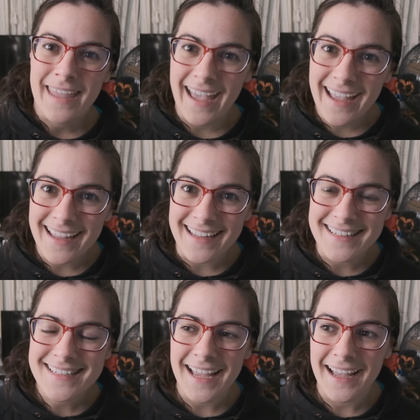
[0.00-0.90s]

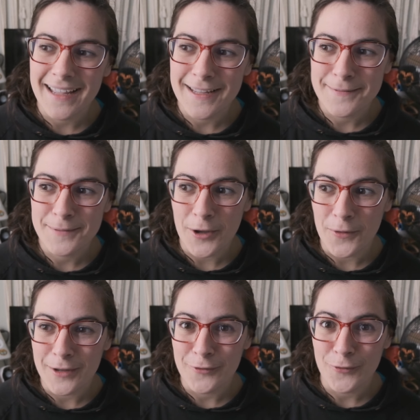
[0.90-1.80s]
And I am
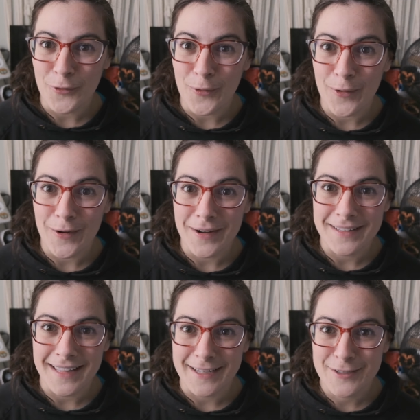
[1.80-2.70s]
going for
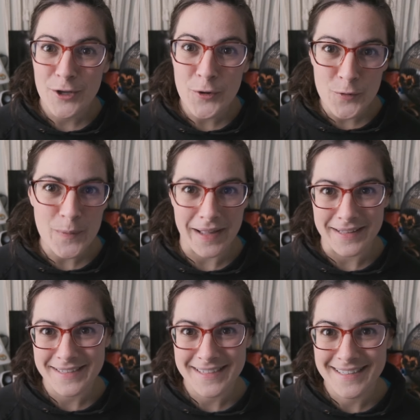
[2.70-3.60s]
like two
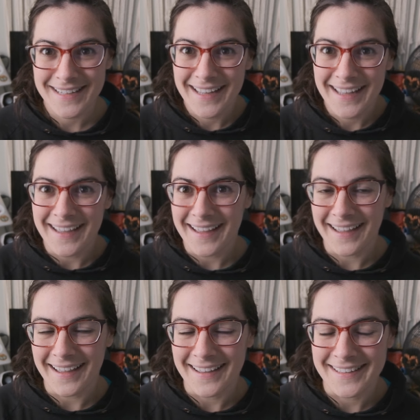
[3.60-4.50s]
months.
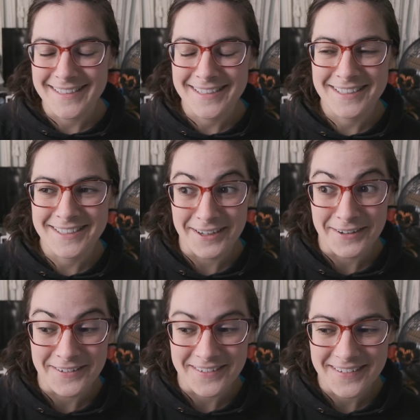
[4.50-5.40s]
Uh,
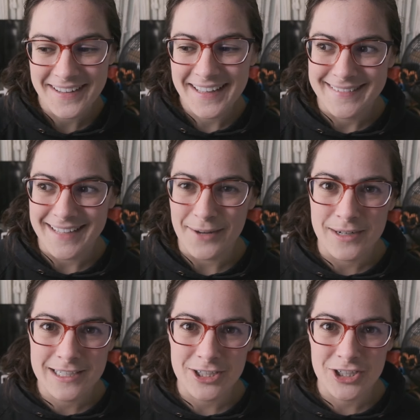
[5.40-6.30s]
so I
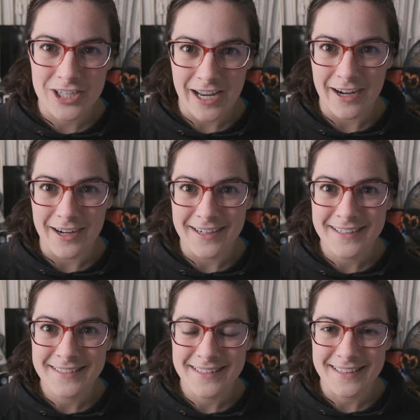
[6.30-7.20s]
wanted to share
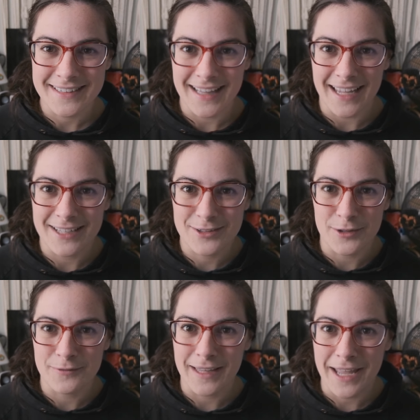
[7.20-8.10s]
like
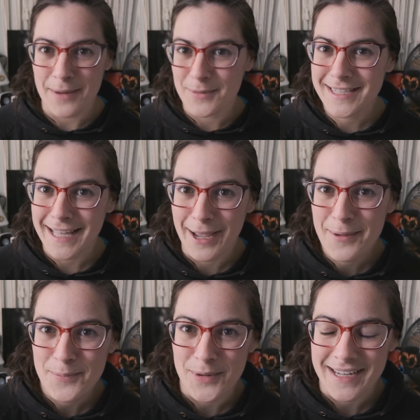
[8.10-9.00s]
sort of the cameras that
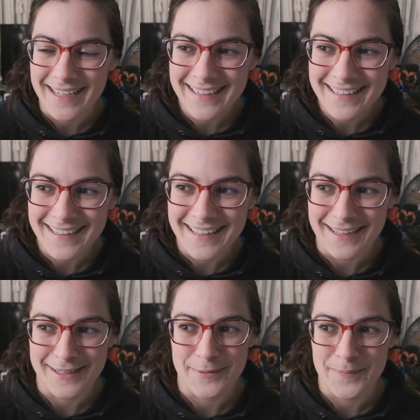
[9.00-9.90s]
I'm bringing.
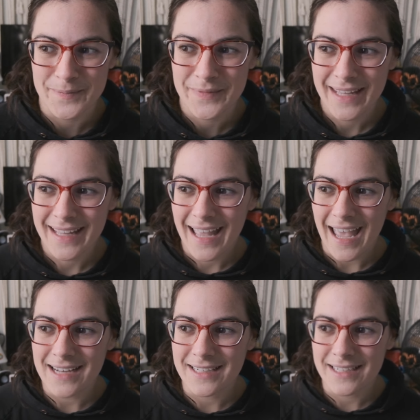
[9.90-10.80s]
Um,
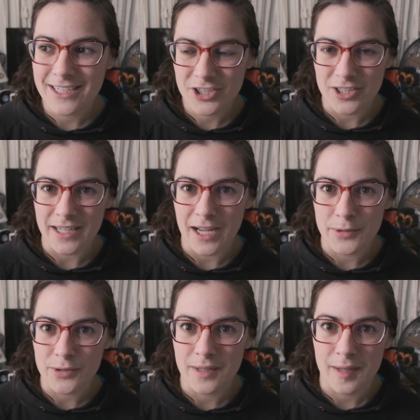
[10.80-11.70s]
and initially I
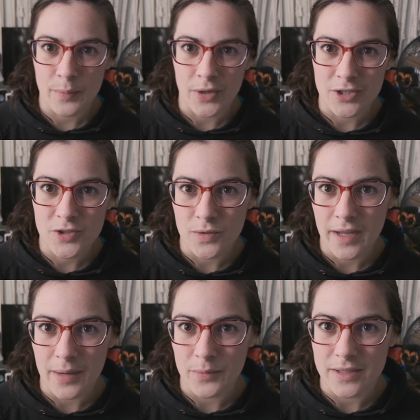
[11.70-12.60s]
was only gonna bring two
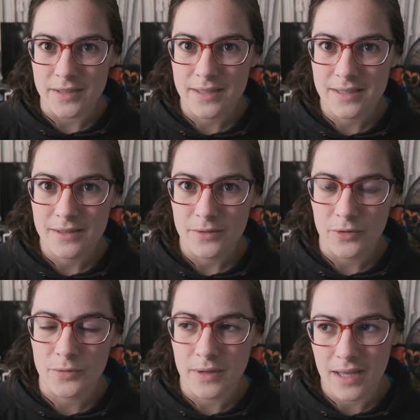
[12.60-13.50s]
cameras,
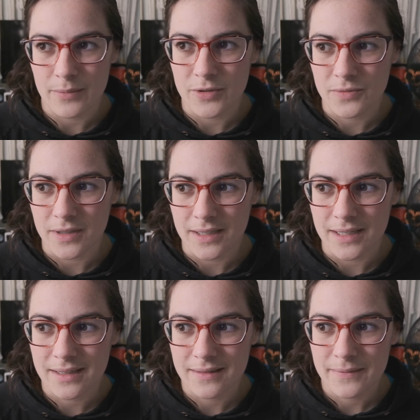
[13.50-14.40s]
or three cameras
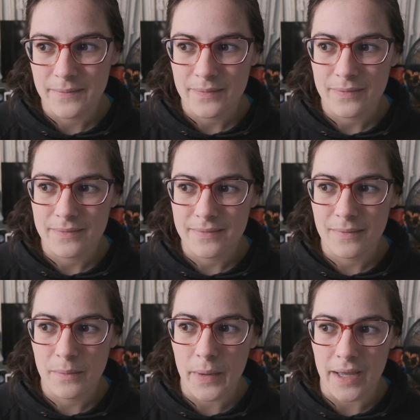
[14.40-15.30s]
really.
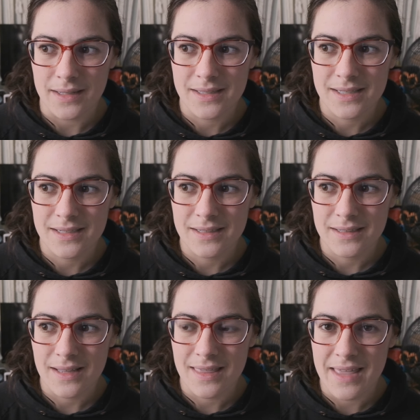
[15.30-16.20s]
But
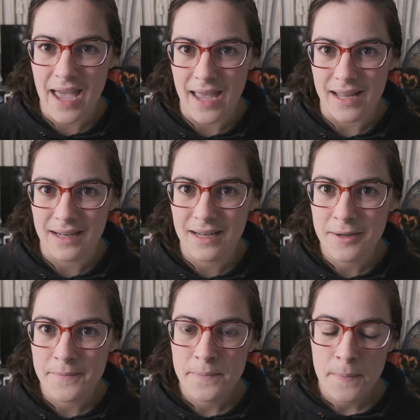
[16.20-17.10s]
then
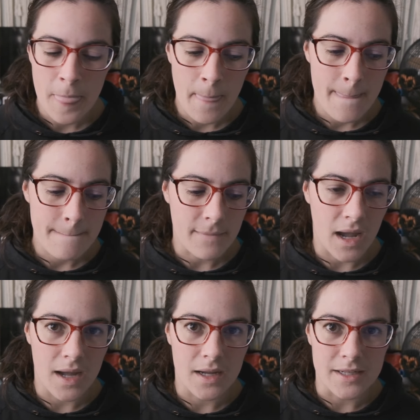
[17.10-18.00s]

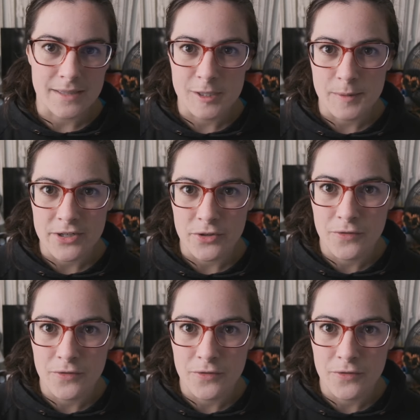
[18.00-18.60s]
I got some special